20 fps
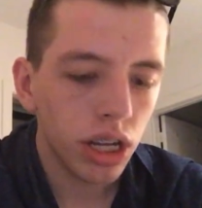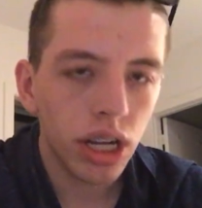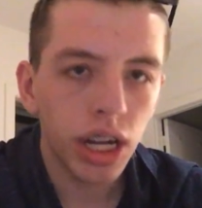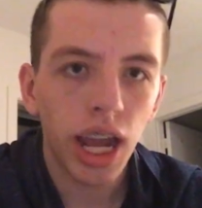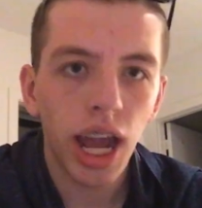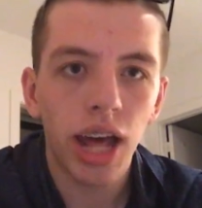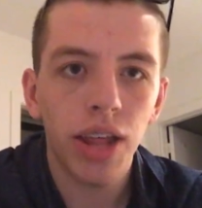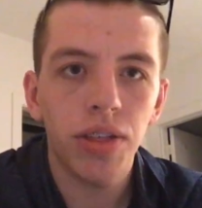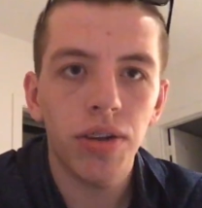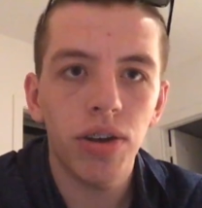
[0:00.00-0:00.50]

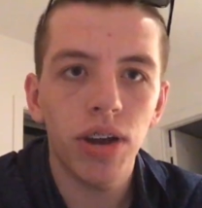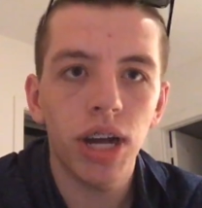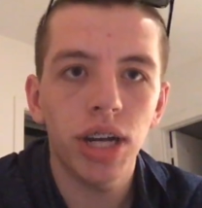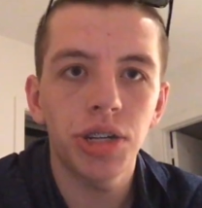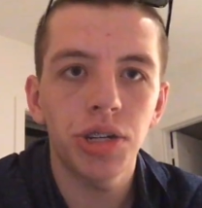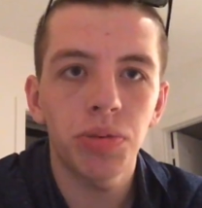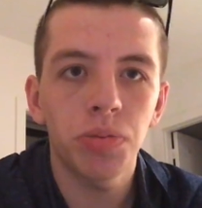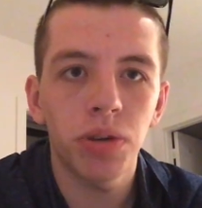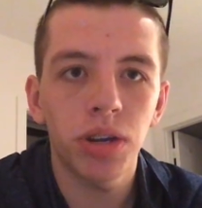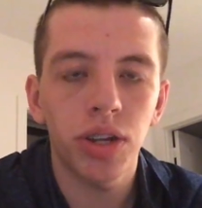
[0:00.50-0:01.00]
Catherine, I
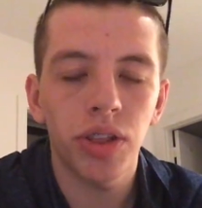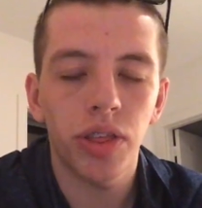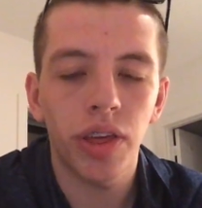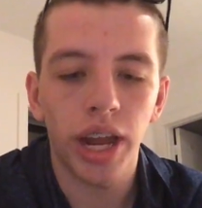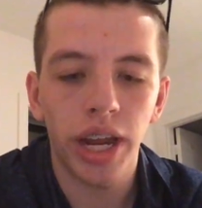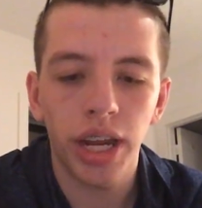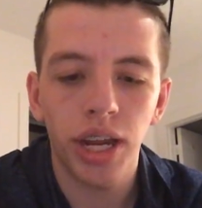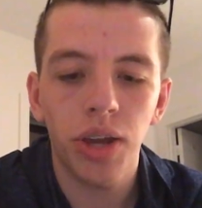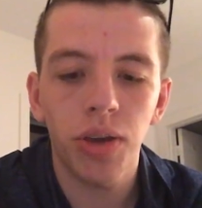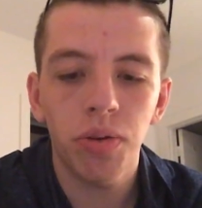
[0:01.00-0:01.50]
just want to
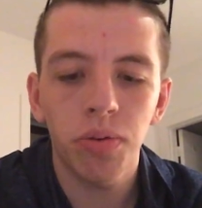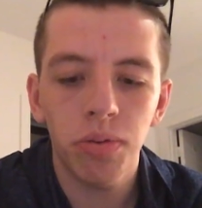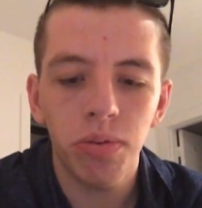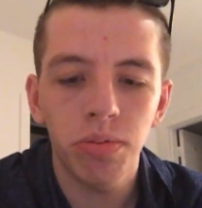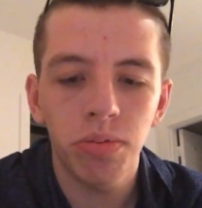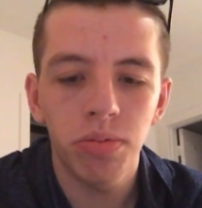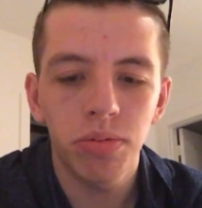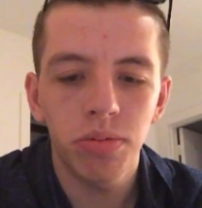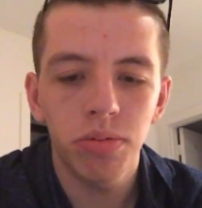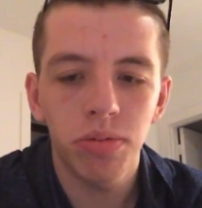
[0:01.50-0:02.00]
thank you,
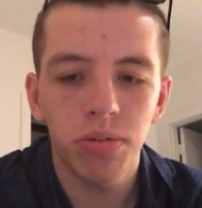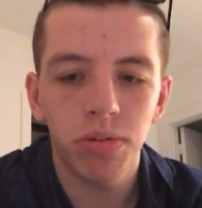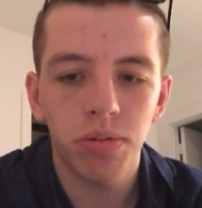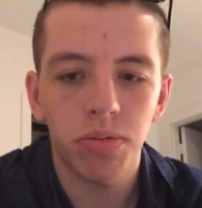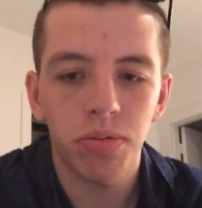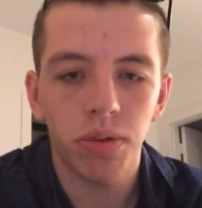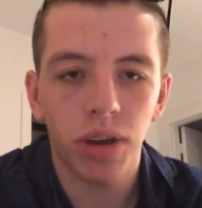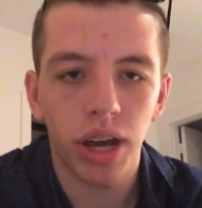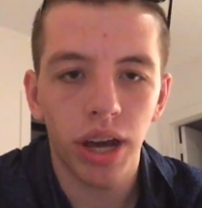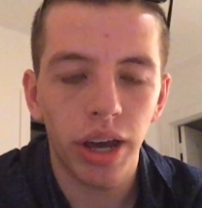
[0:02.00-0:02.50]

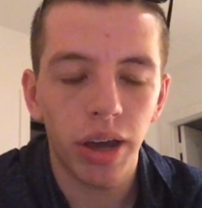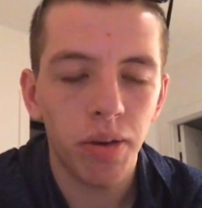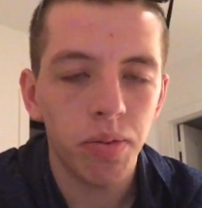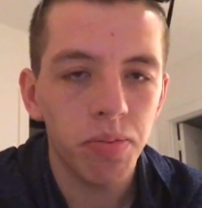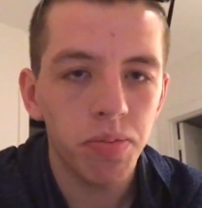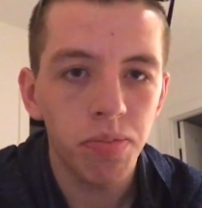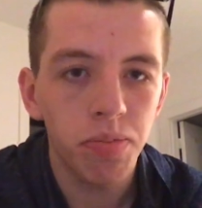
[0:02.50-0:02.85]
okay?